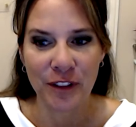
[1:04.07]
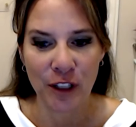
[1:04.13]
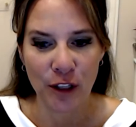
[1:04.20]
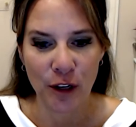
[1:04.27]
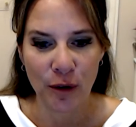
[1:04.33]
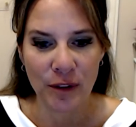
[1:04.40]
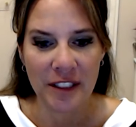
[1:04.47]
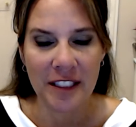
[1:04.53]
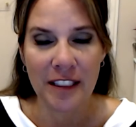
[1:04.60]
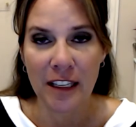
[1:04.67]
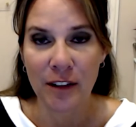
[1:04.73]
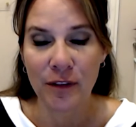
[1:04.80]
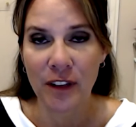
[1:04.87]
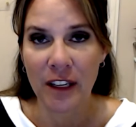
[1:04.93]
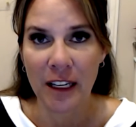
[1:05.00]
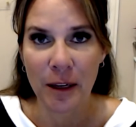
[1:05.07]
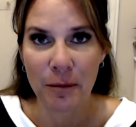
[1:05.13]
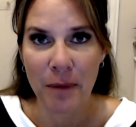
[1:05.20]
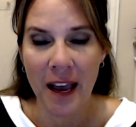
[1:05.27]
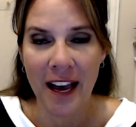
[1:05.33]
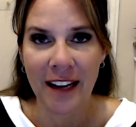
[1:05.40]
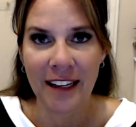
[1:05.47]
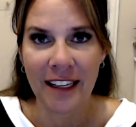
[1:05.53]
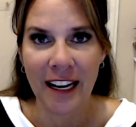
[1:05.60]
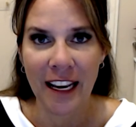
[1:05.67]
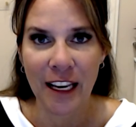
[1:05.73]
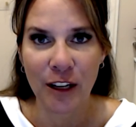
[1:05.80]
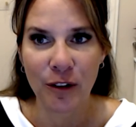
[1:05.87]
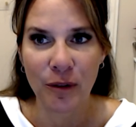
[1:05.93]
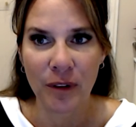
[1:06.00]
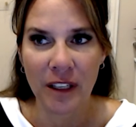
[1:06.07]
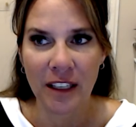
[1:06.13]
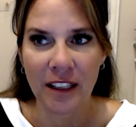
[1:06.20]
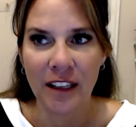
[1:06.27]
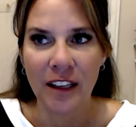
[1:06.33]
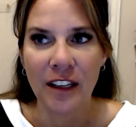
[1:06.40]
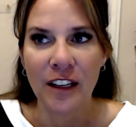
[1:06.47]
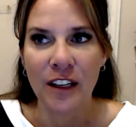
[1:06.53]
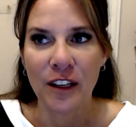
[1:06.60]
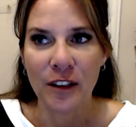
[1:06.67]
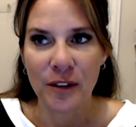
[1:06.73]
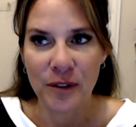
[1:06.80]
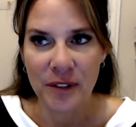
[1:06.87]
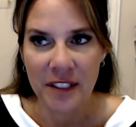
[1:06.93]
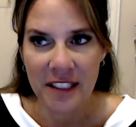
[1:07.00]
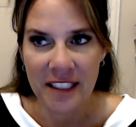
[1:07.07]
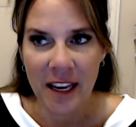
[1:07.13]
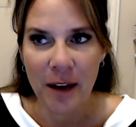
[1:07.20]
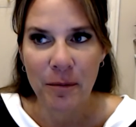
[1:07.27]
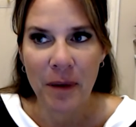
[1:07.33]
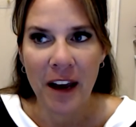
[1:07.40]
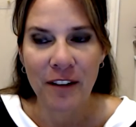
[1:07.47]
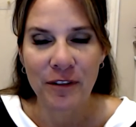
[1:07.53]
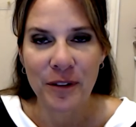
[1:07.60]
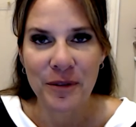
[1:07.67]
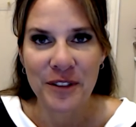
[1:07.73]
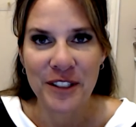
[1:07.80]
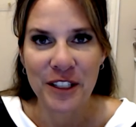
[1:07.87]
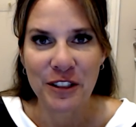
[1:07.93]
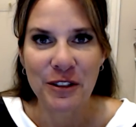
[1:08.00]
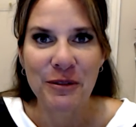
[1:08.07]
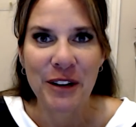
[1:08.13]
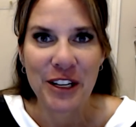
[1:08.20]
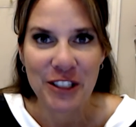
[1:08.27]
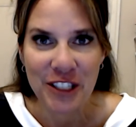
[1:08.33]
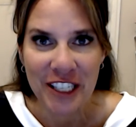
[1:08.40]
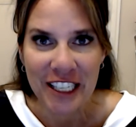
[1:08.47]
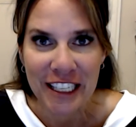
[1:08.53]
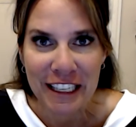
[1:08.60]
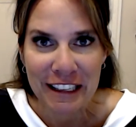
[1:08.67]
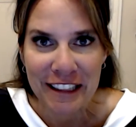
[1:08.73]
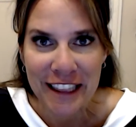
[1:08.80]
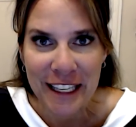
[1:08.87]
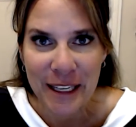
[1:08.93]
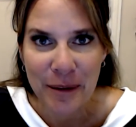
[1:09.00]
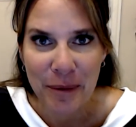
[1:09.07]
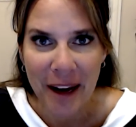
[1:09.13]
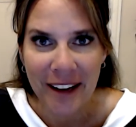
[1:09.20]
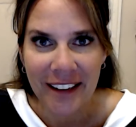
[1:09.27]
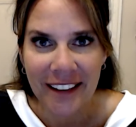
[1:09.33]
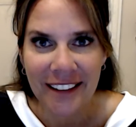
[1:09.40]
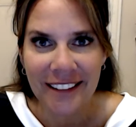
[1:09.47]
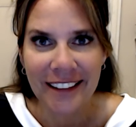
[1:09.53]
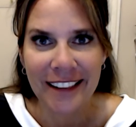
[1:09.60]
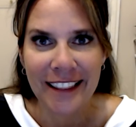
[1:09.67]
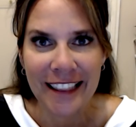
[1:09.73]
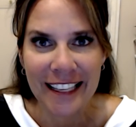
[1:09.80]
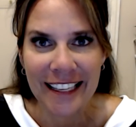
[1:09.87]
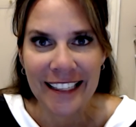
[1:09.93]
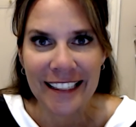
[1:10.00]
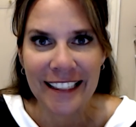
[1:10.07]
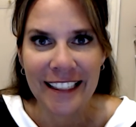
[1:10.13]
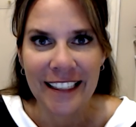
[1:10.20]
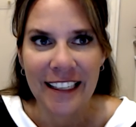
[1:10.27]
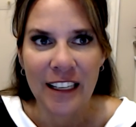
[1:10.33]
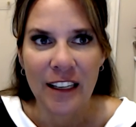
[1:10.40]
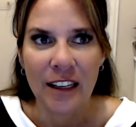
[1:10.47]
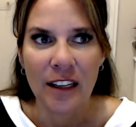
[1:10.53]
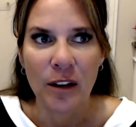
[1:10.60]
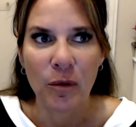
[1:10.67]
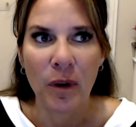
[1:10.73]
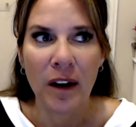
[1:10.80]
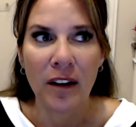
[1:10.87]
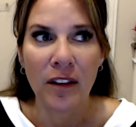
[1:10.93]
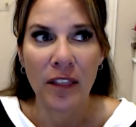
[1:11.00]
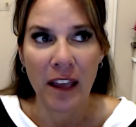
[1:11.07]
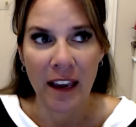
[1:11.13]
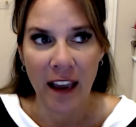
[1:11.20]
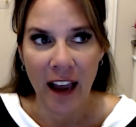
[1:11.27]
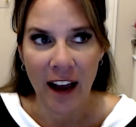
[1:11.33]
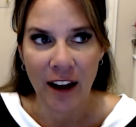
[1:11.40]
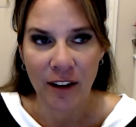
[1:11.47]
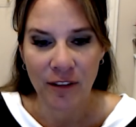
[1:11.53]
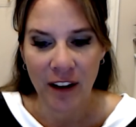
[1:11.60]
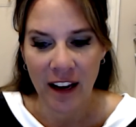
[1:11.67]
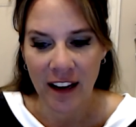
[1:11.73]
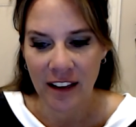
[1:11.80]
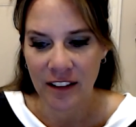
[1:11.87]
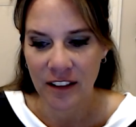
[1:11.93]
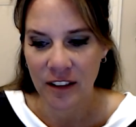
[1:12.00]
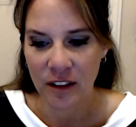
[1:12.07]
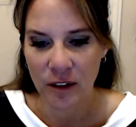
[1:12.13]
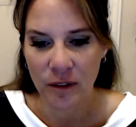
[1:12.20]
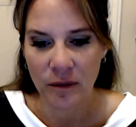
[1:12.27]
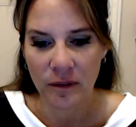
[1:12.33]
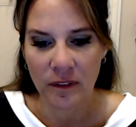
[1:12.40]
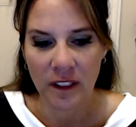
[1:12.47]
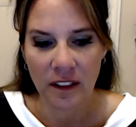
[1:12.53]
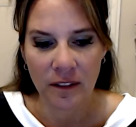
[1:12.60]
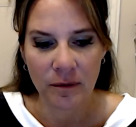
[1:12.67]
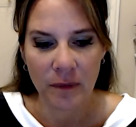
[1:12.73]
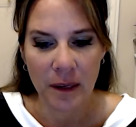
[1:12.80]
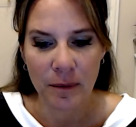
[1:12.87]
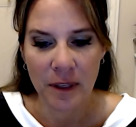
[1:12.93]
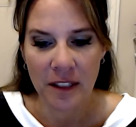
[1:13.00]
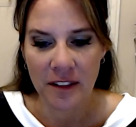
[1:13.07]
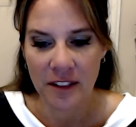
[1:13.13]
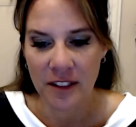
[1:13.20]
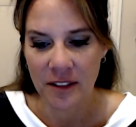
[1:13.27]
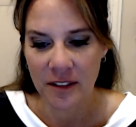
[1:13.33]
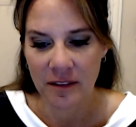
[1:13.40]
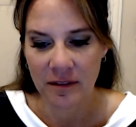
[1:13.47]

you know instead of getting mad and angry you step back from the situation and you think about it and you think well they have had you know what maybe it's